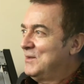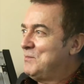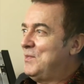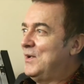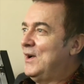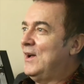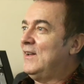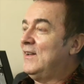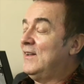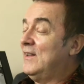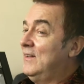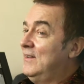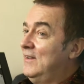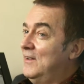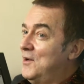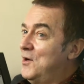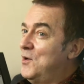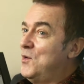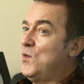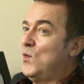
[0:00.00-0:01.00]
But,
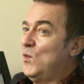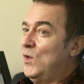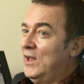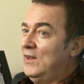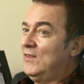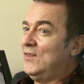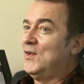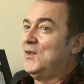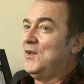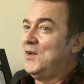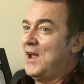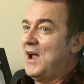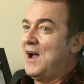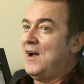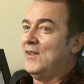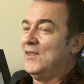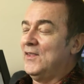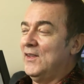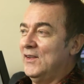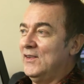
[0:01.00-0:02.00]
you know, it turned
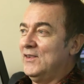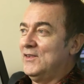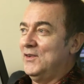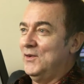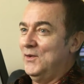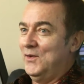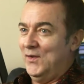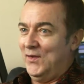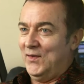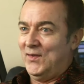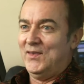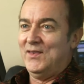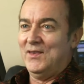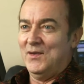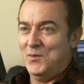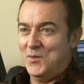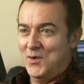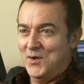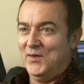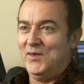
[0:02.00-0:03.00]
out that Judas
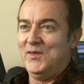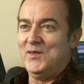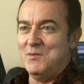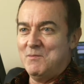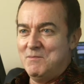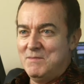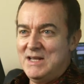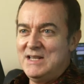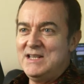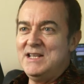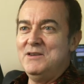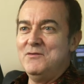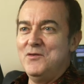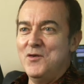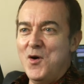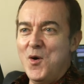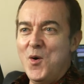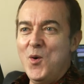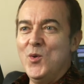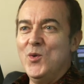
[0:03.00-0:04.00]
was the meaty
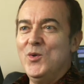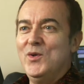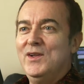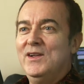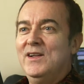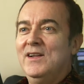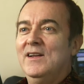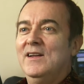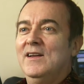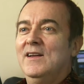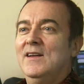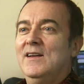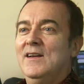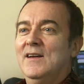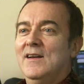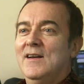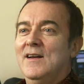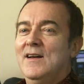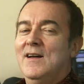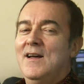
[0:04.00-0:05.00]
role.
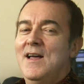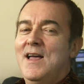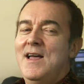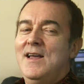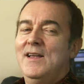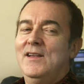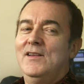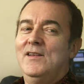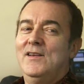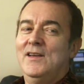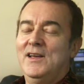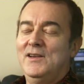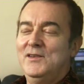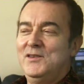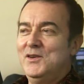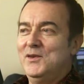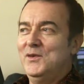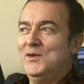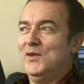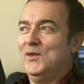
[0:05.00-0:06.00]
Uh, and and
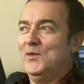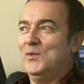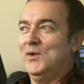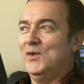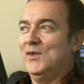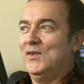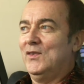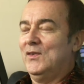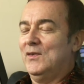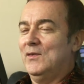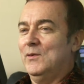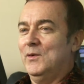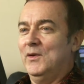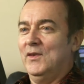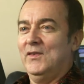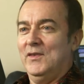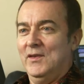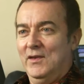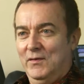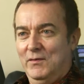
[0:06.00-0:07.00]
Judas was
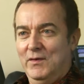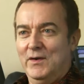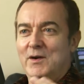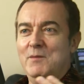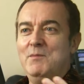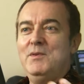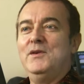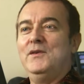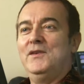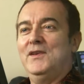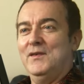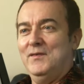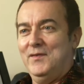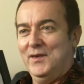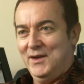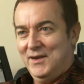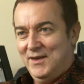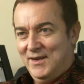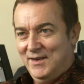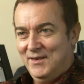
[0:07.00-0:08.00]
was this very
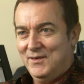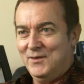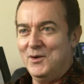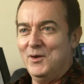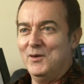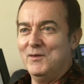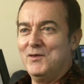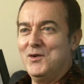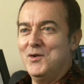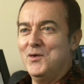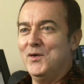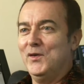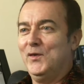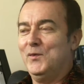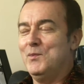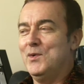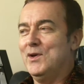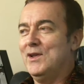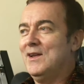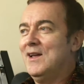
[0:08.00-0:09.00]
beatific role, of course,
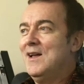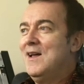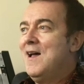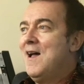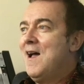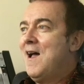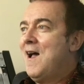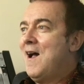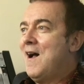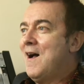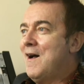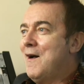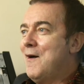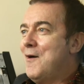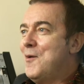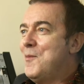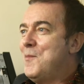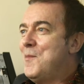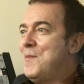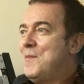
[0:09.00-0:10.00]
but
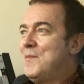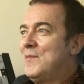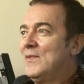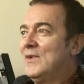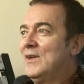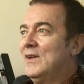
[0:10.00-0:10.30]
um,